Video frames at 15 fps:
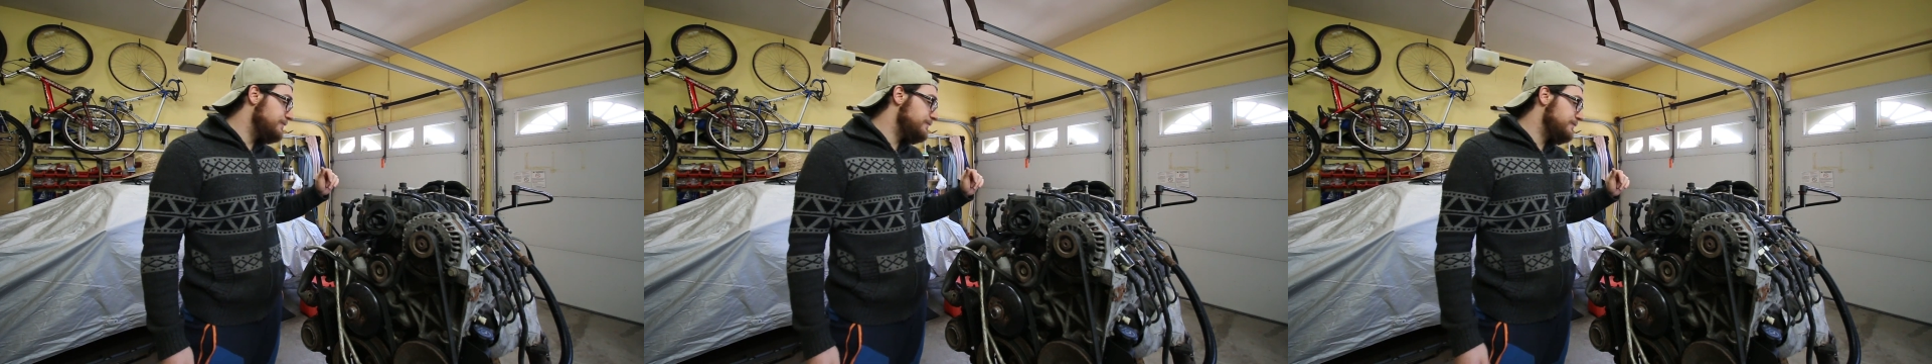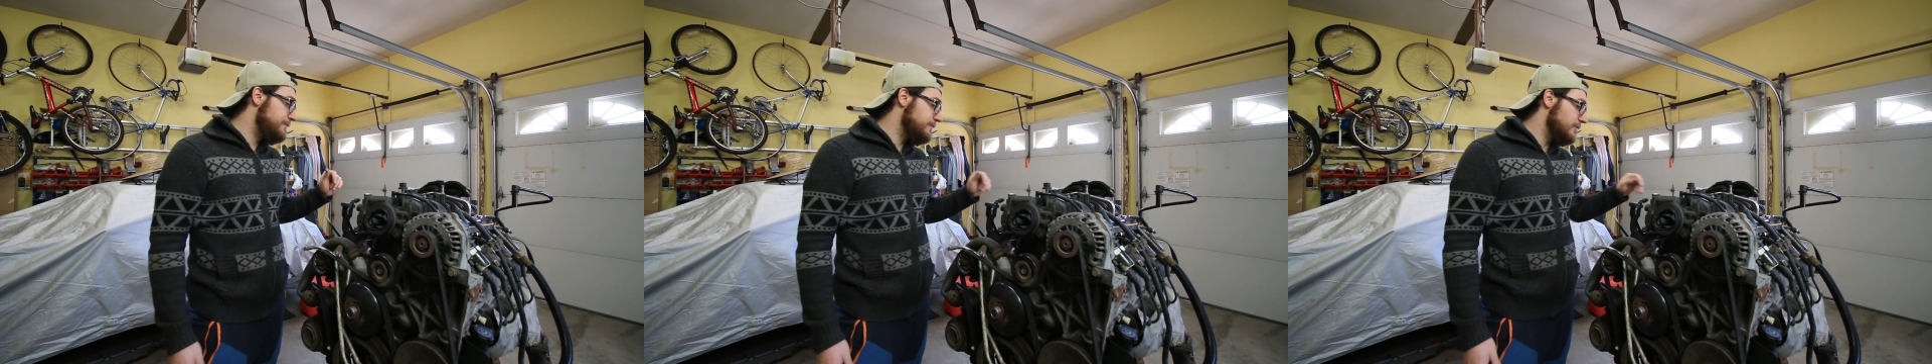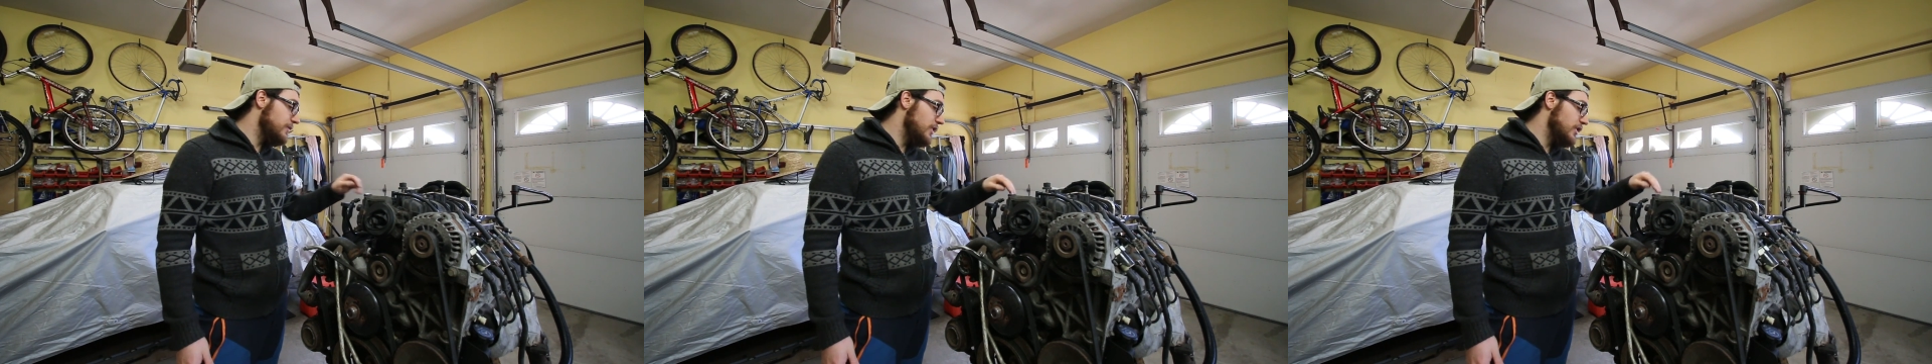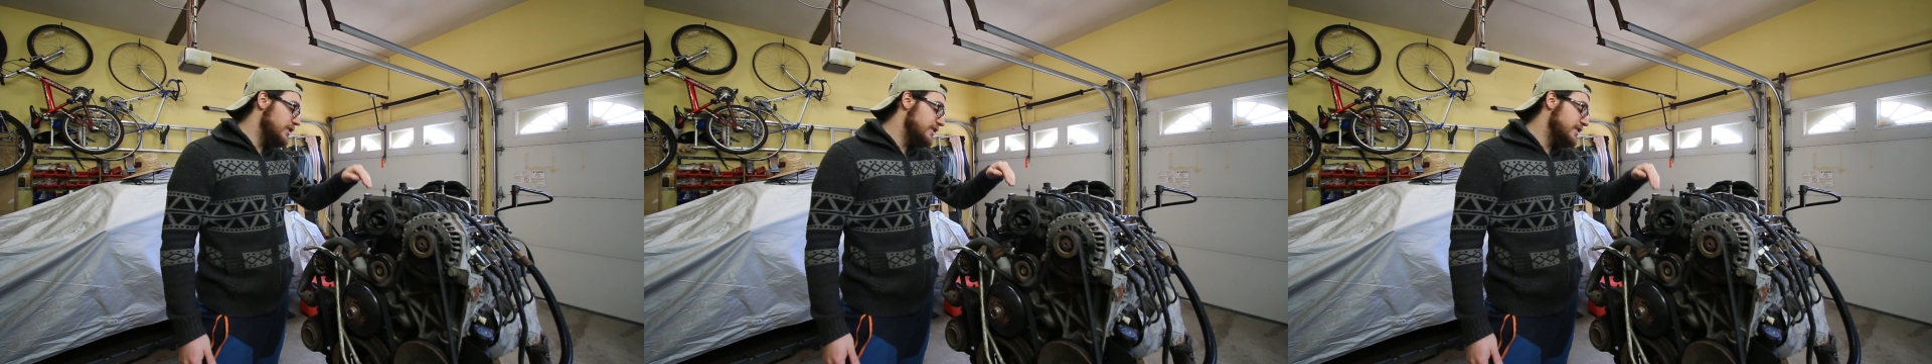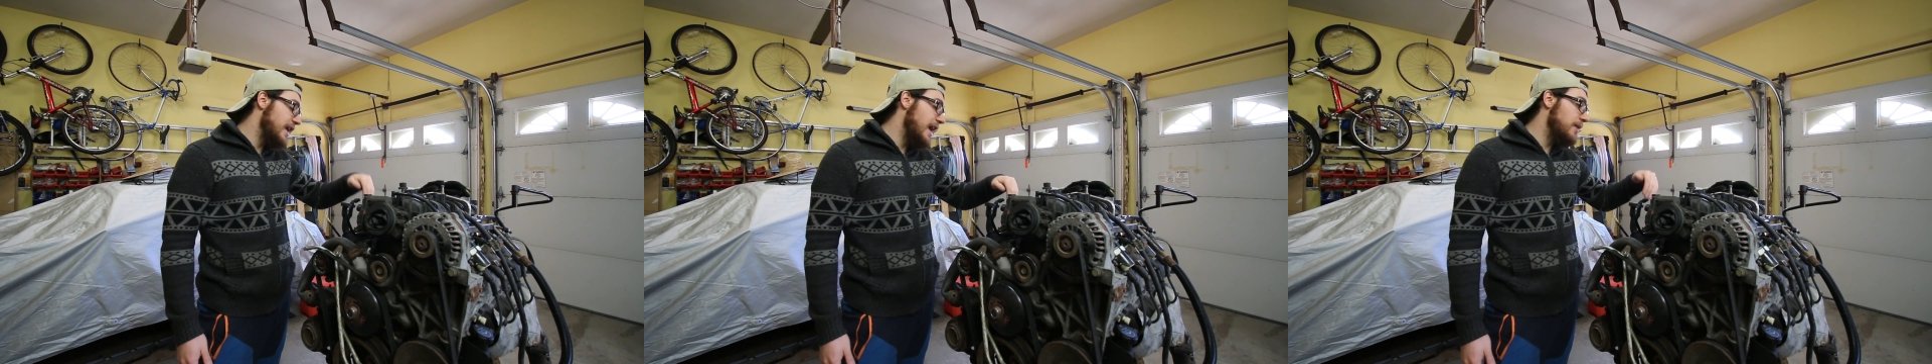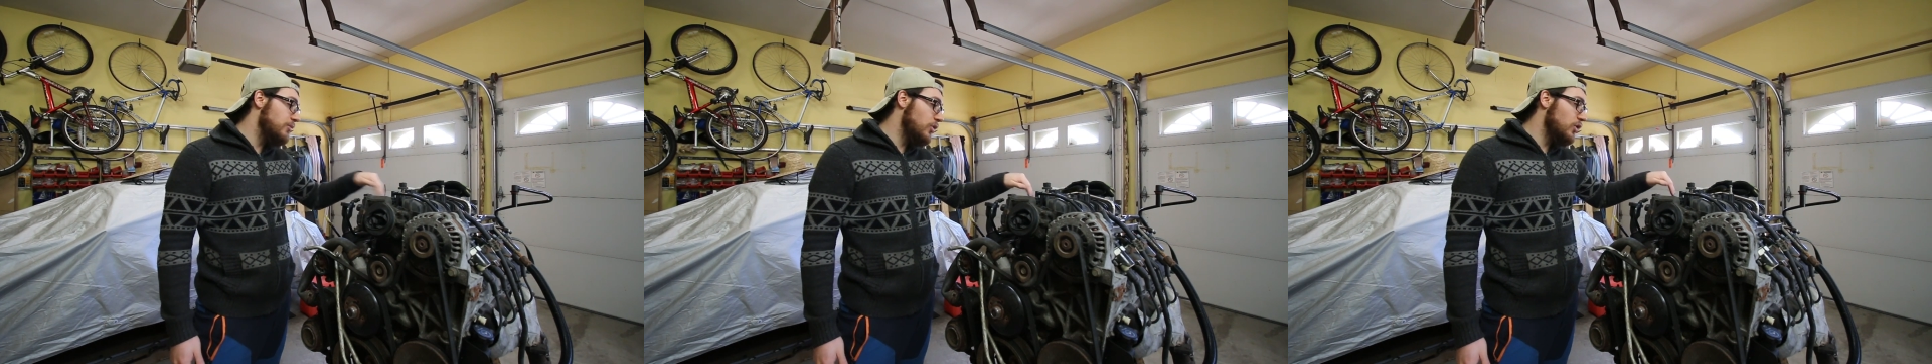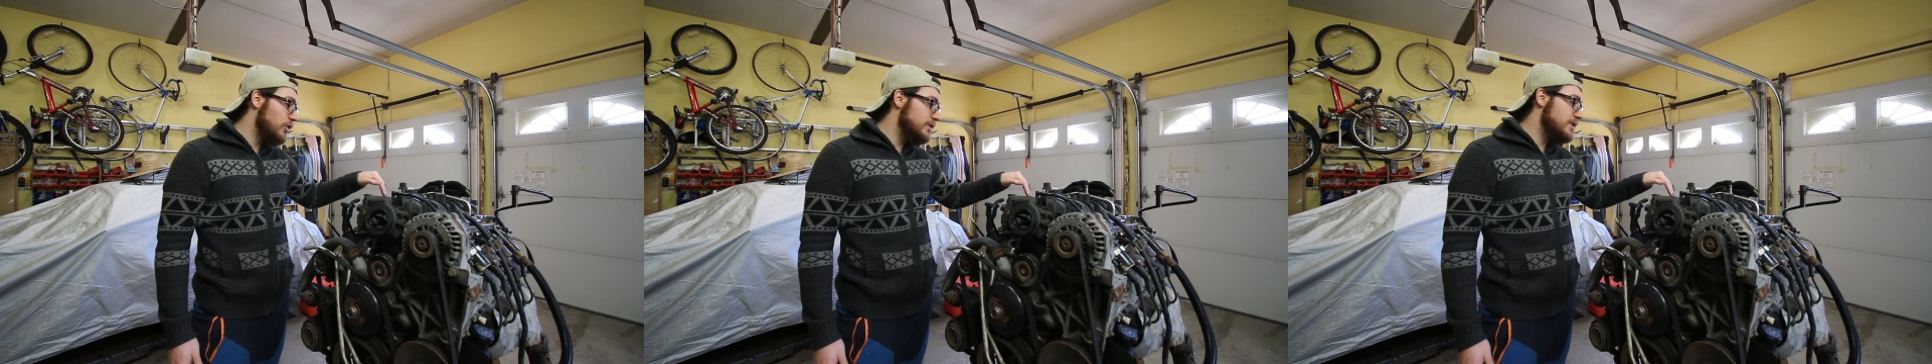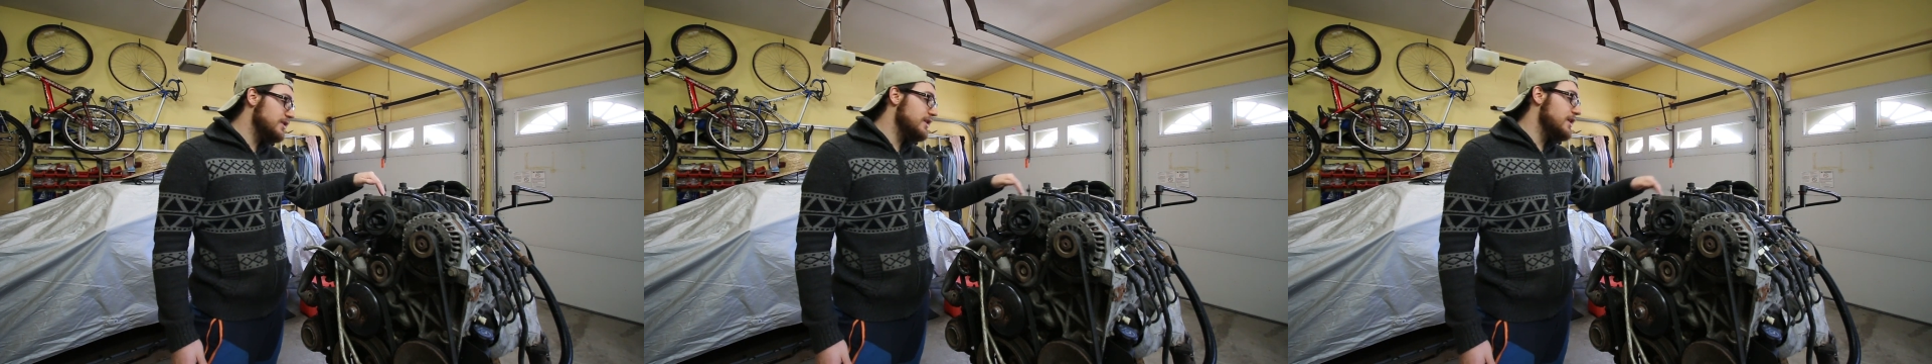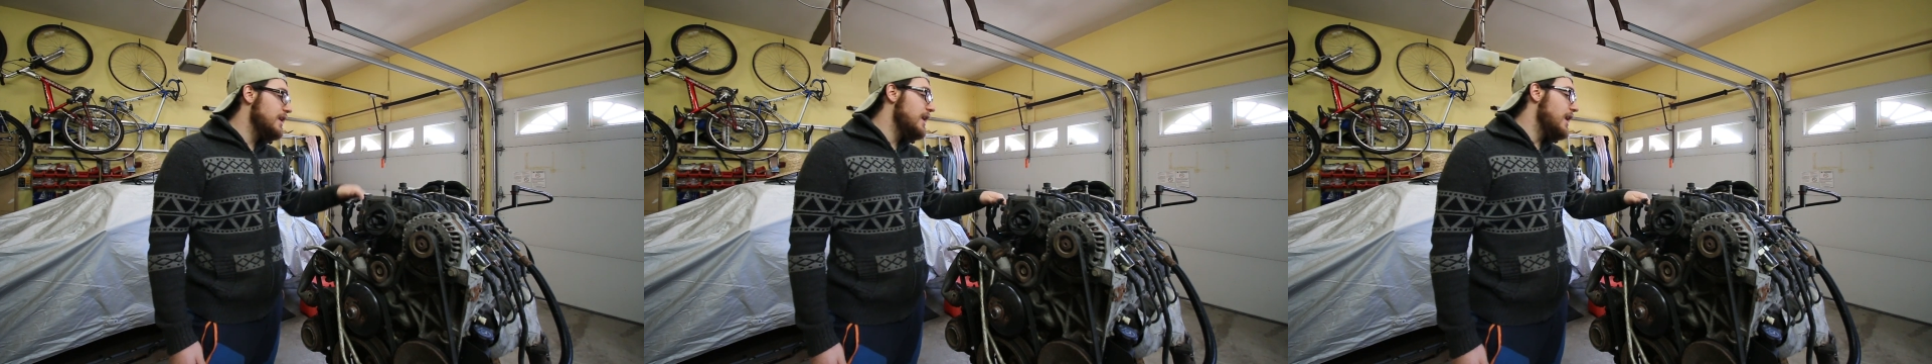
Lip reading: There's 10 bolts,